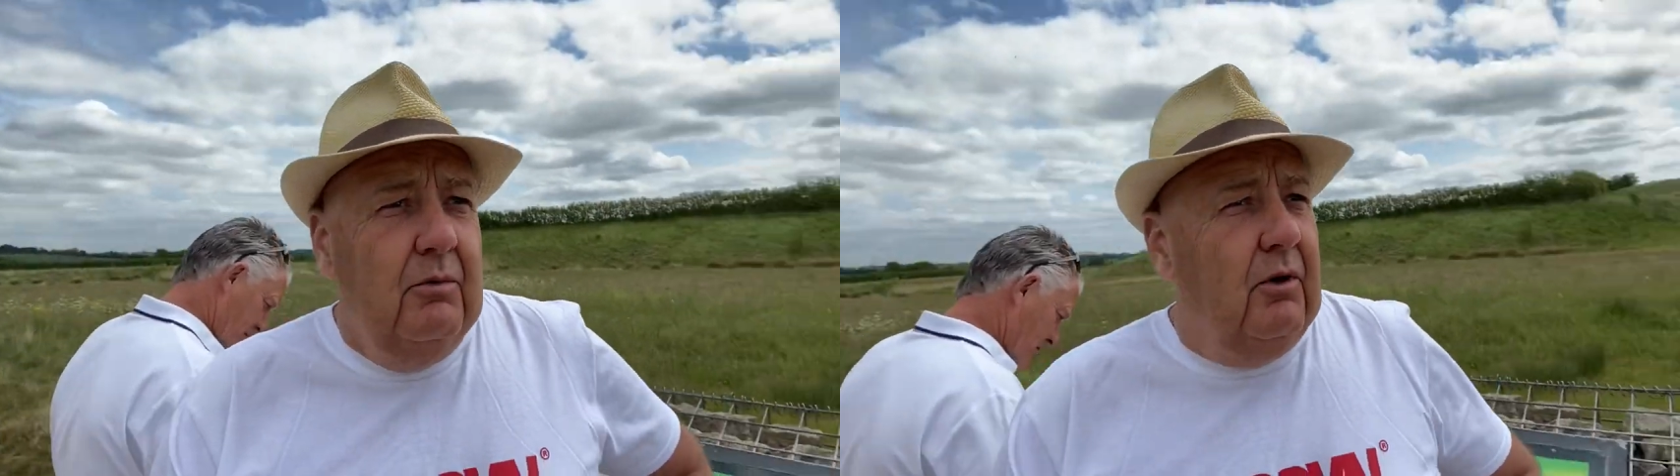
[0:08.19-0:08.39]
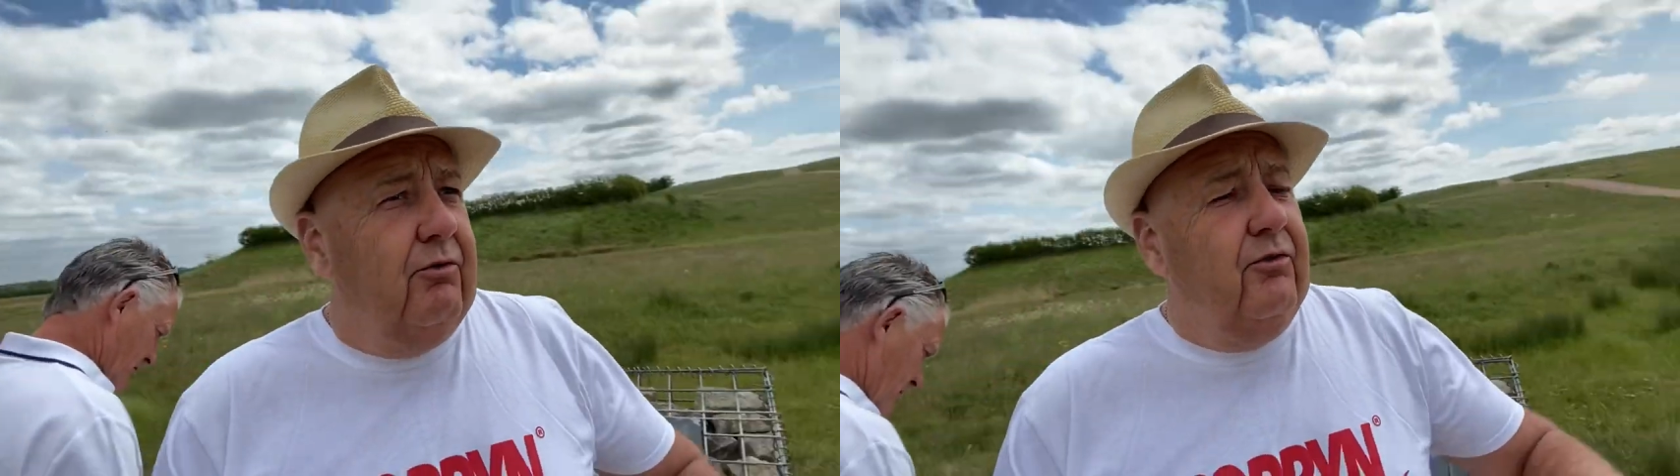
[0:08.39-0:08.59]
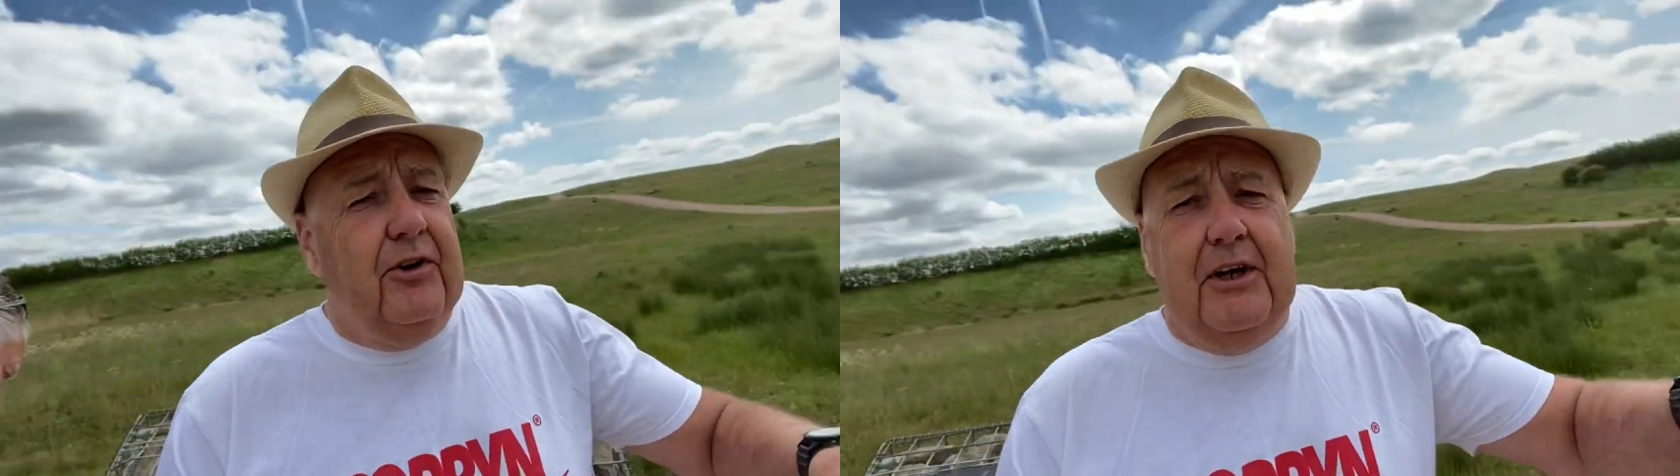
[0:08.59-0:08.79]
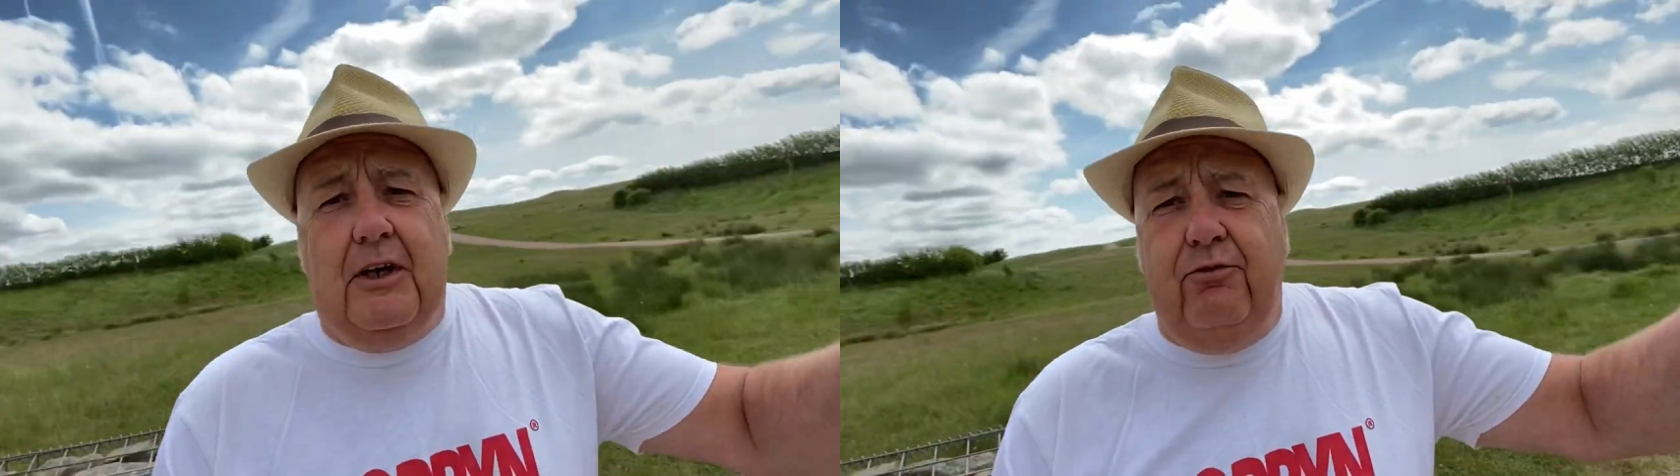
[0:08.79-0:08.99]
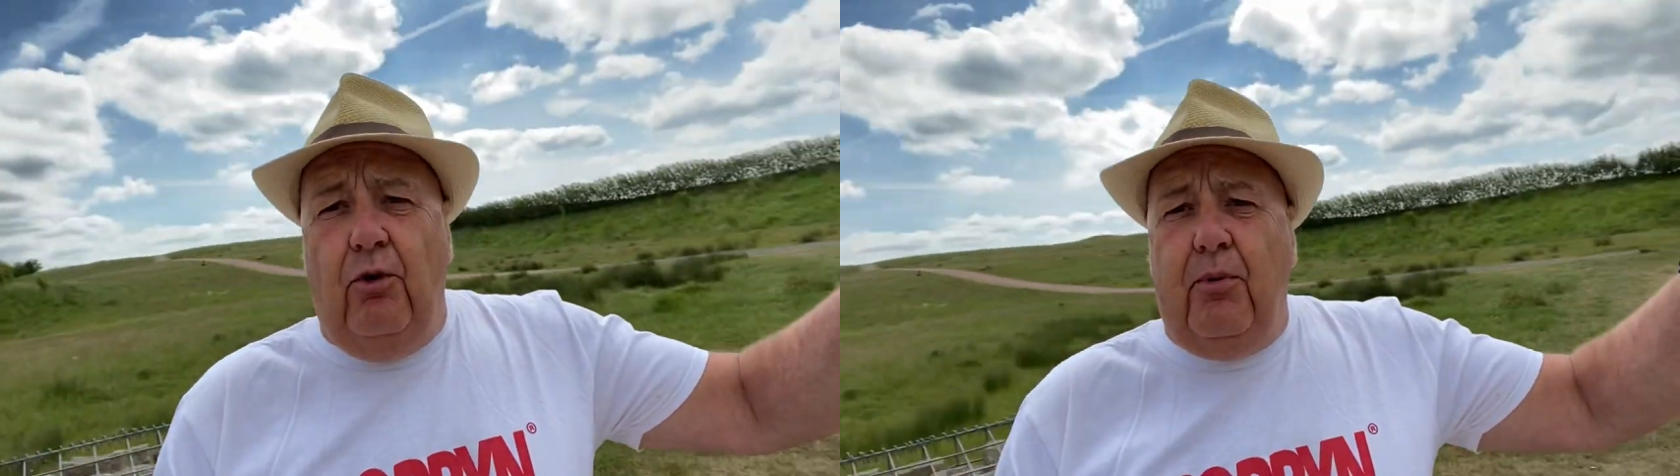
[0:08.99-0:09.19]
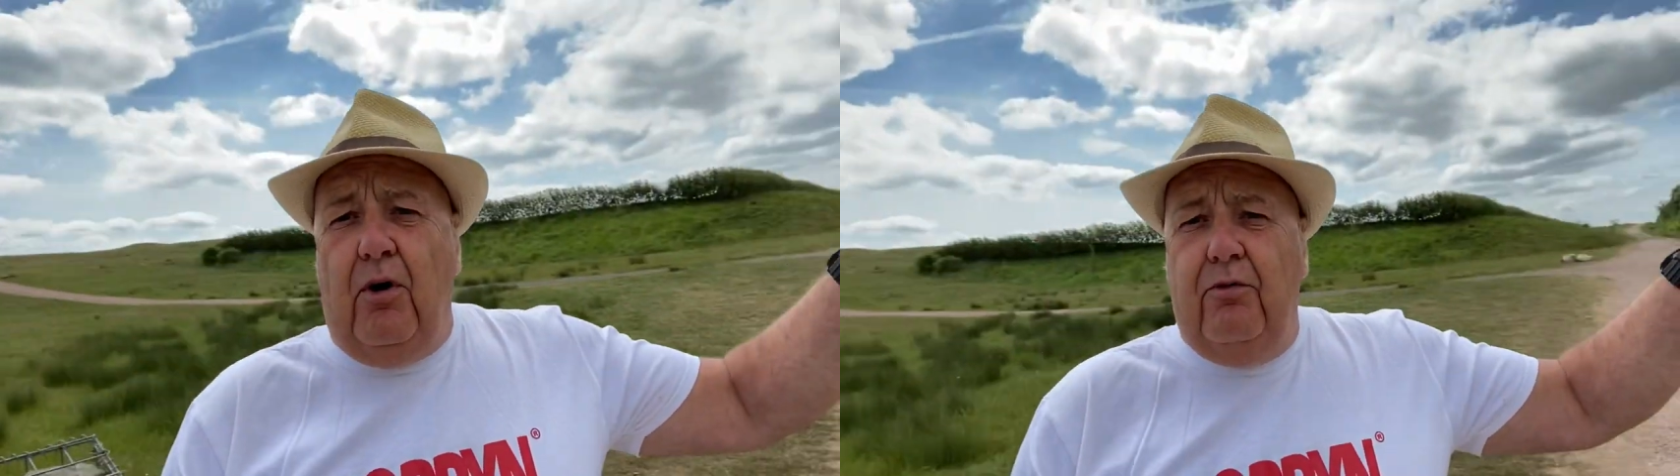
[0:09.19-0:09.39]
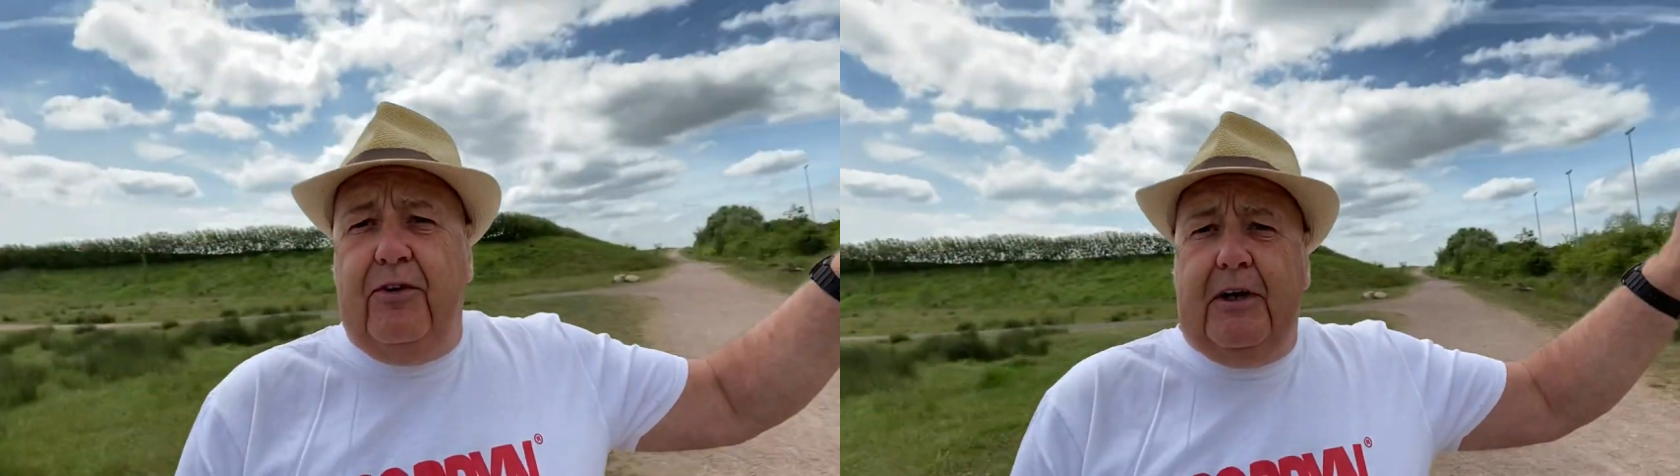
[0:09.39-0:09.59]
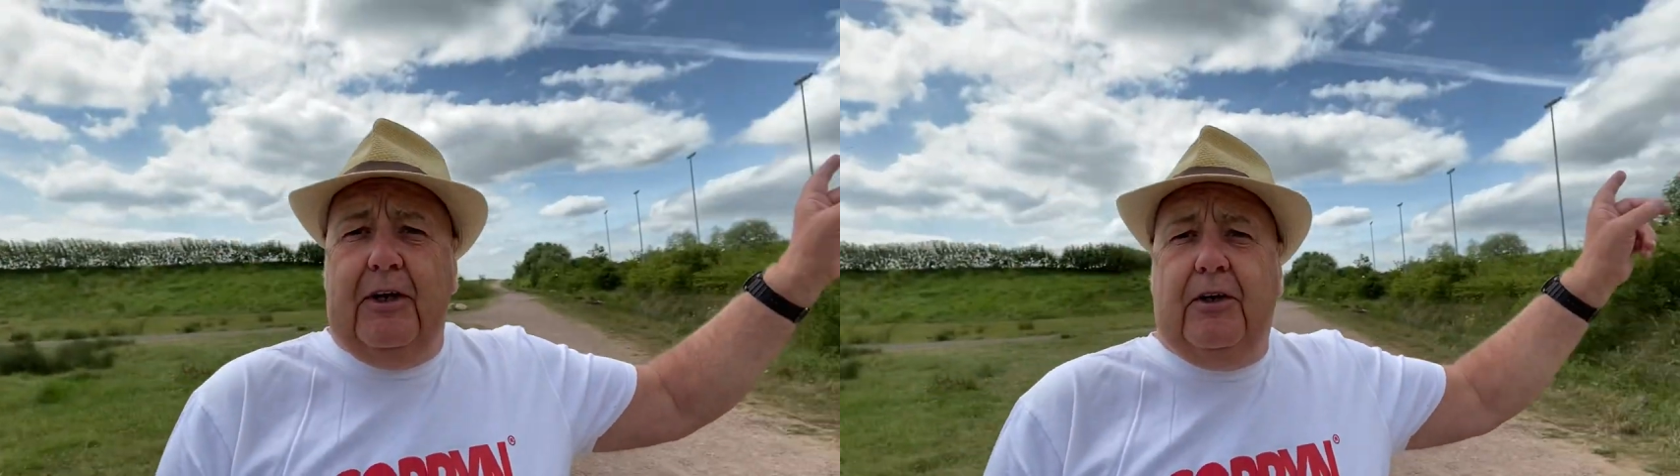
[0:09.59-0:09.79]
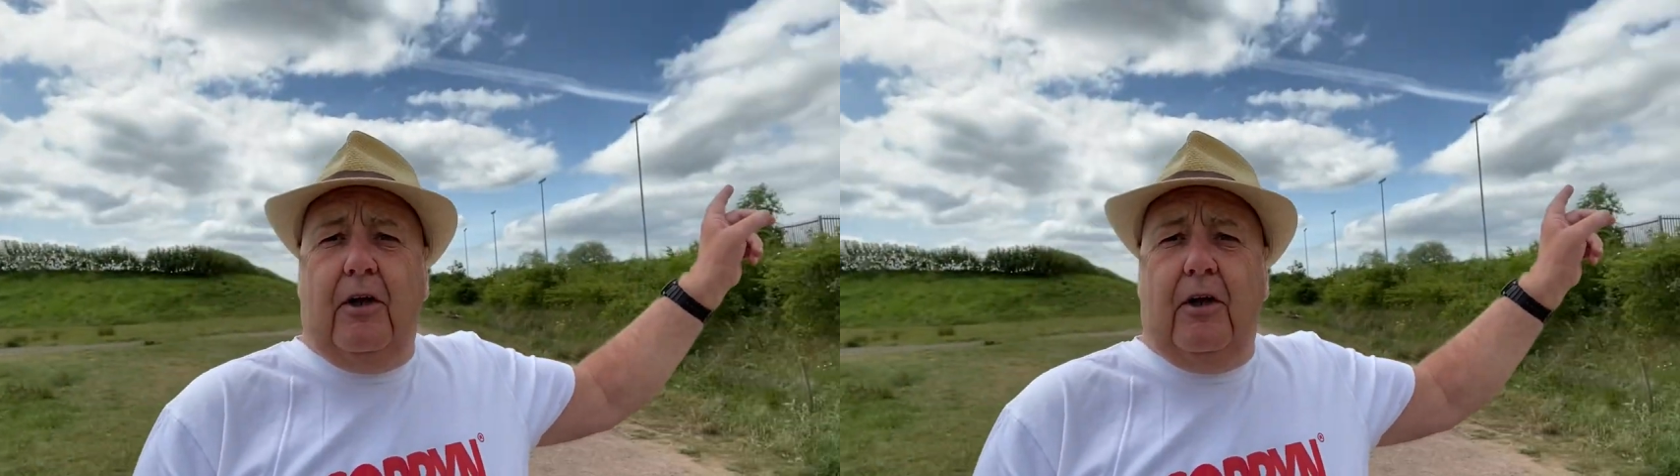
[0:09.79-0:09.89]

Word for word: Well, Frickley football, Frickley